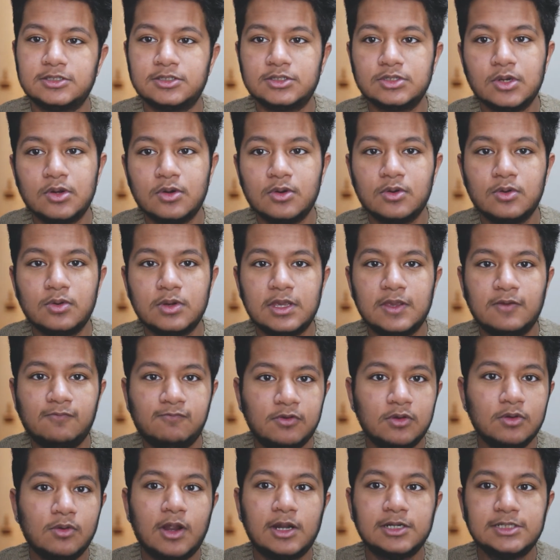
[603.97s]
So if
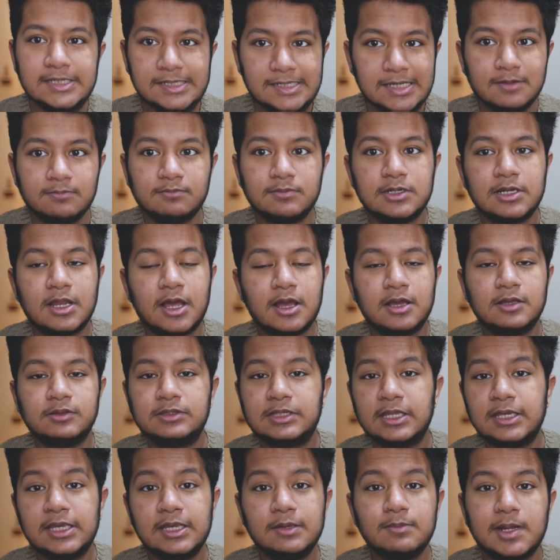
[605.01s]
you are taking uh,
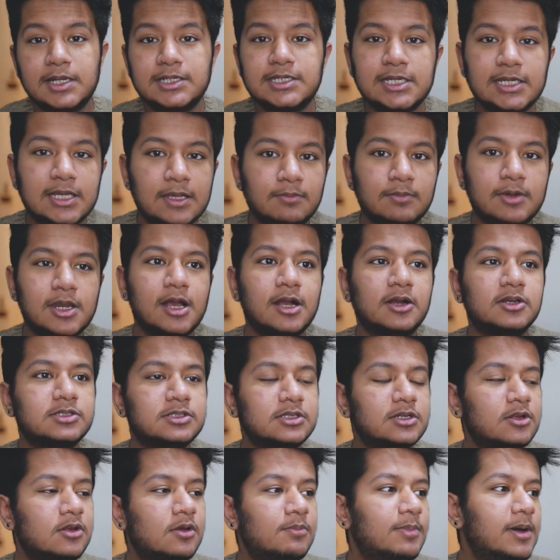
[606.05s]
thinking about taking
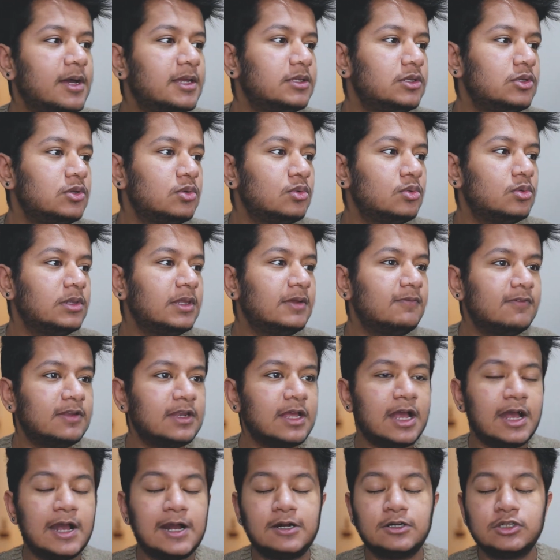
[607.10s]
minoxidil, but you live in a
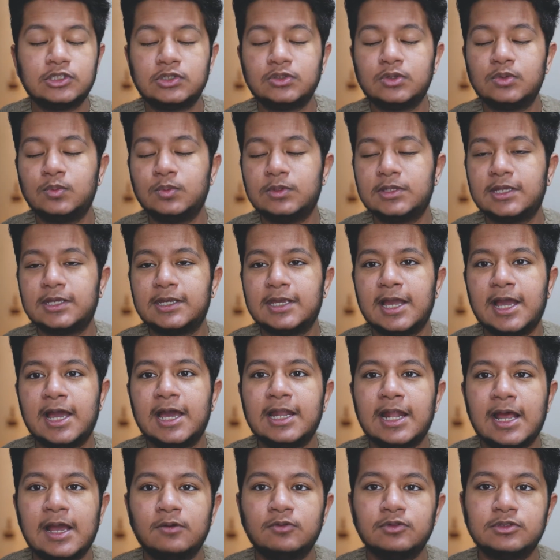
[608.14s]
household with a
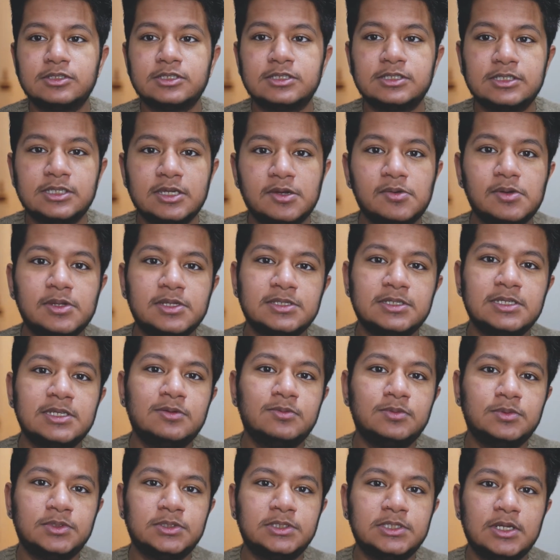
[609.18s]
cat, I would
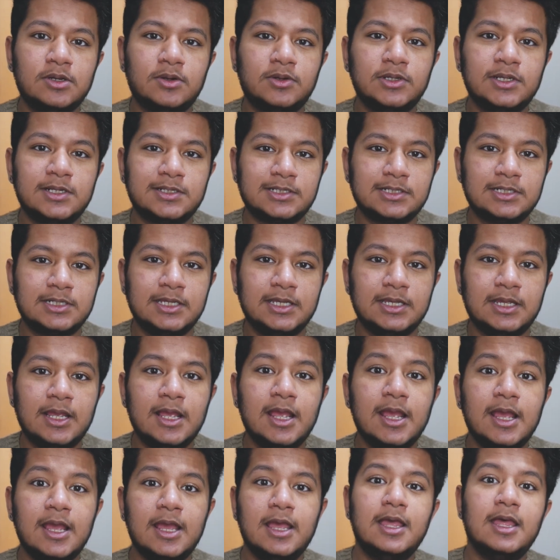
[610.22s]
seriously, seriously
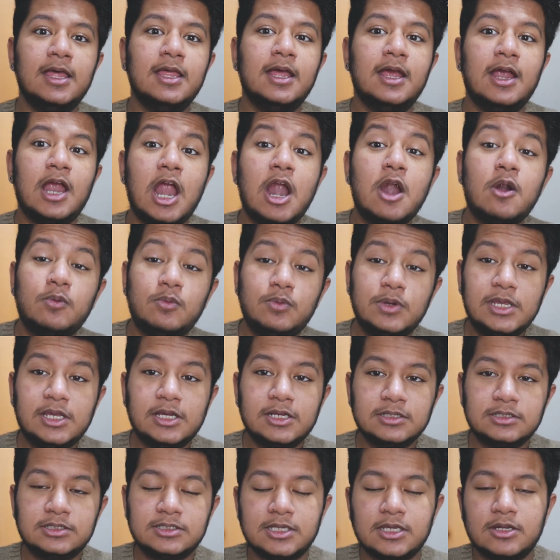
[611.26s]

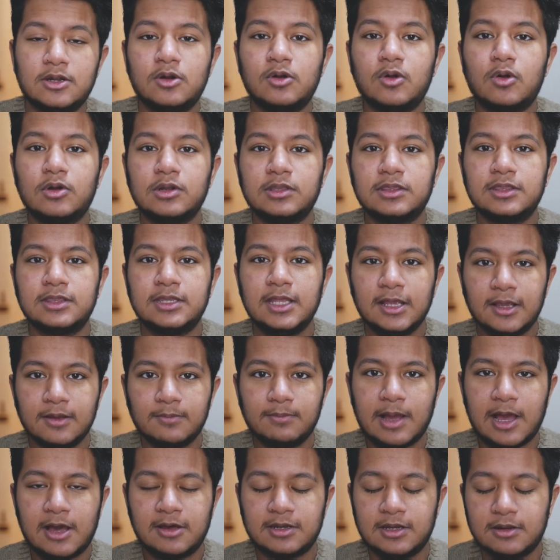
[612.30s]
reconsider or think
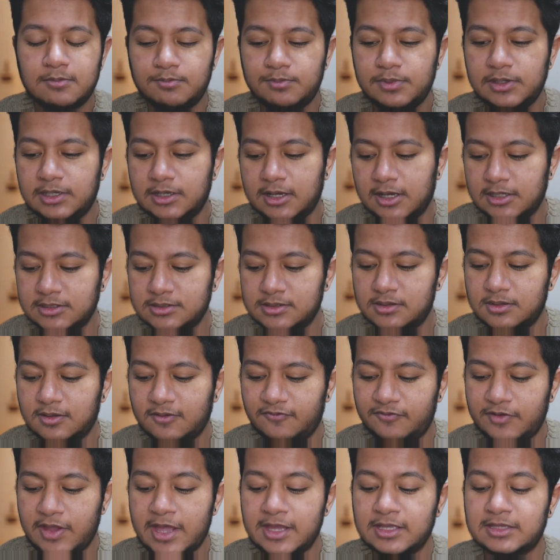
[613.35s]
about it because of the
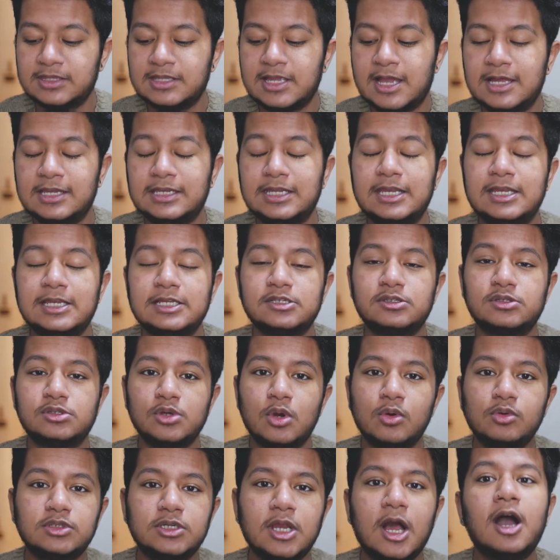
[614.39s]
fact that it is
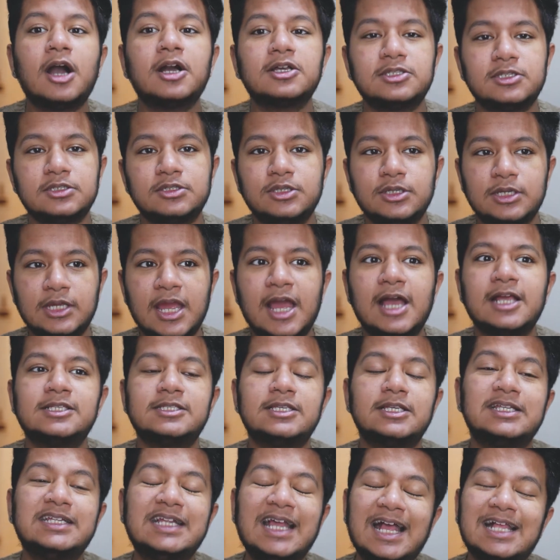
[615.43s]
so toxic to cats
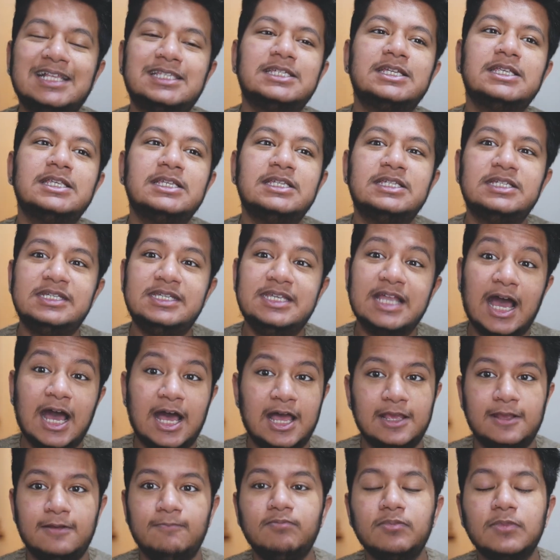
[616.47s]
that cats can
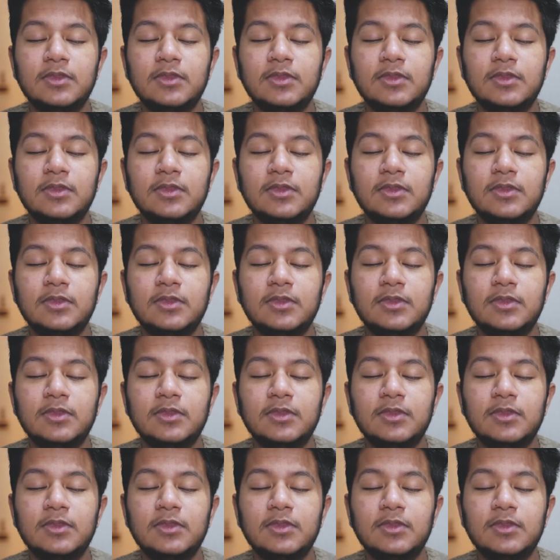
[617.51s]
die.